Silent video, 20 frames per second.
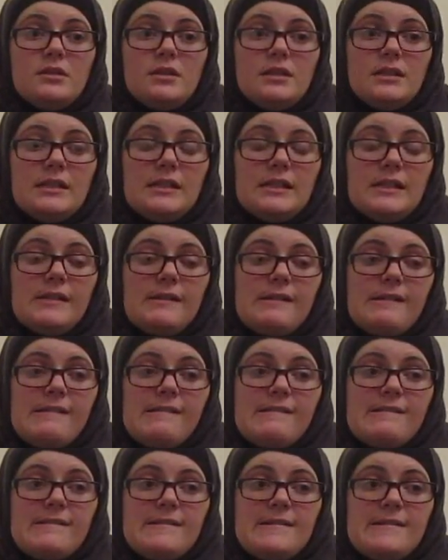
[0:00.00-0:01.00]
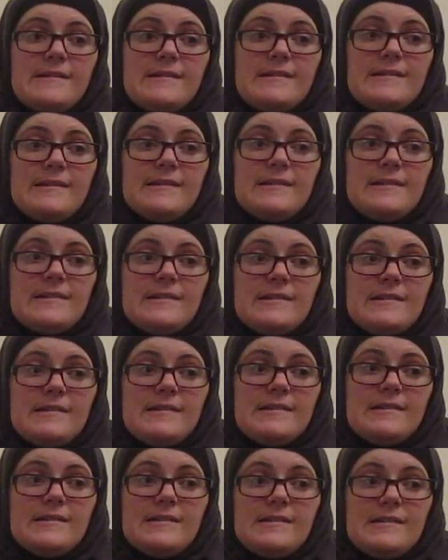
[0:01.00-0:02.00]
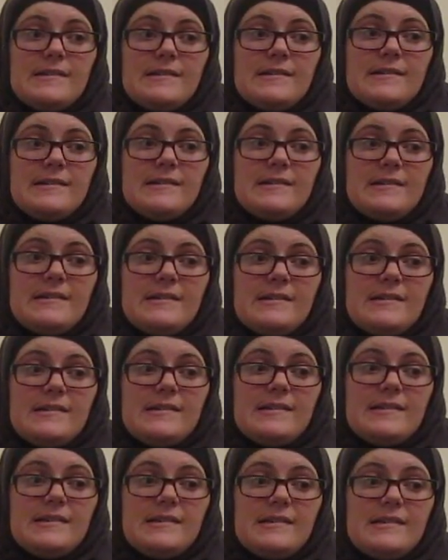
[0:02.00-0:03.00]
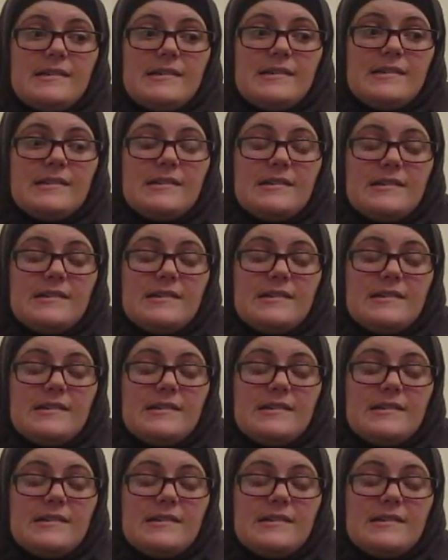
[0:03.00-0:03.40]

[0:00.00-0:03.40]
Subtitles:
(silence)